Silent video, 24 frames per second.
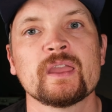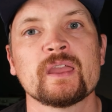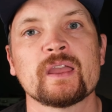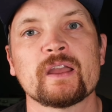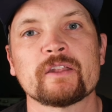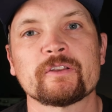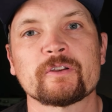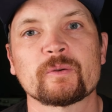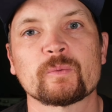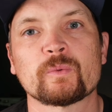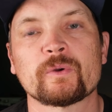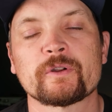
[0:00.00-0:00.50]

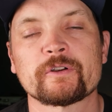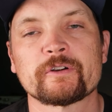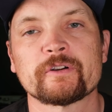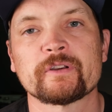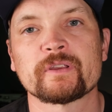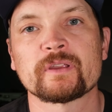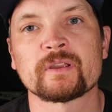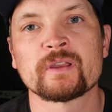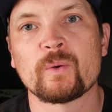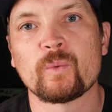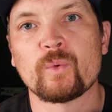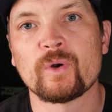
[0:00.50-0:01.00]
and you're
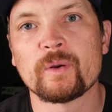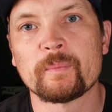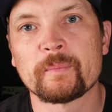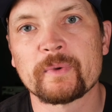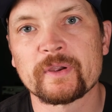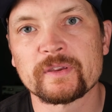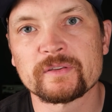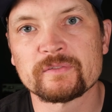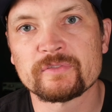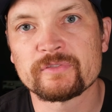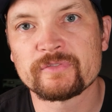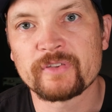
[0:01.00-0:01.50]
wondering what
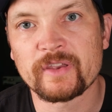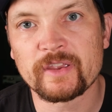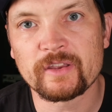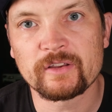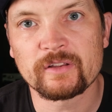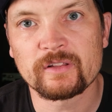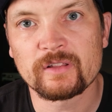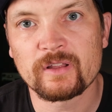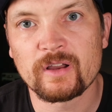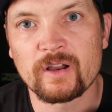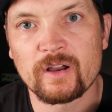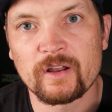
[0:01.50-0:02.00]
might
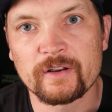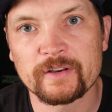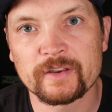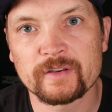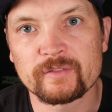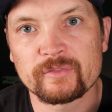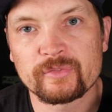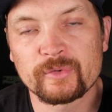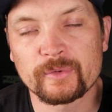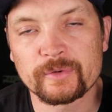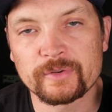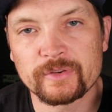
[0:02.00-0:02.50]
fail on it
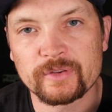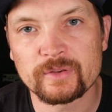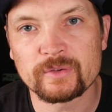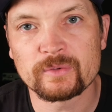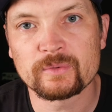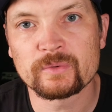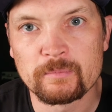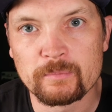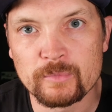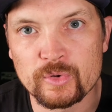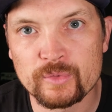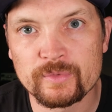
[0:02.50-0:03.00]
for
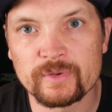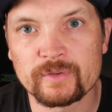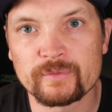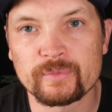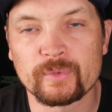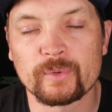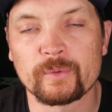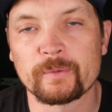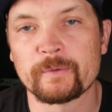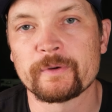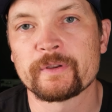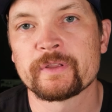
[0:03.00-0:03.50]
you moving
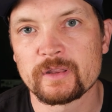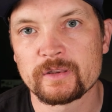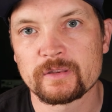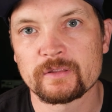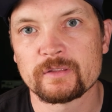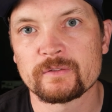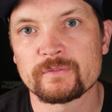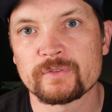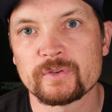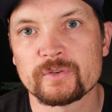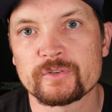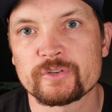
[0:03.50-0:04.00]
forward into
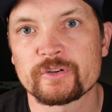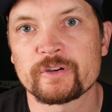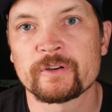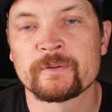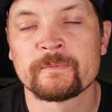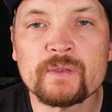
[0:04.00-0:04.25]
the future.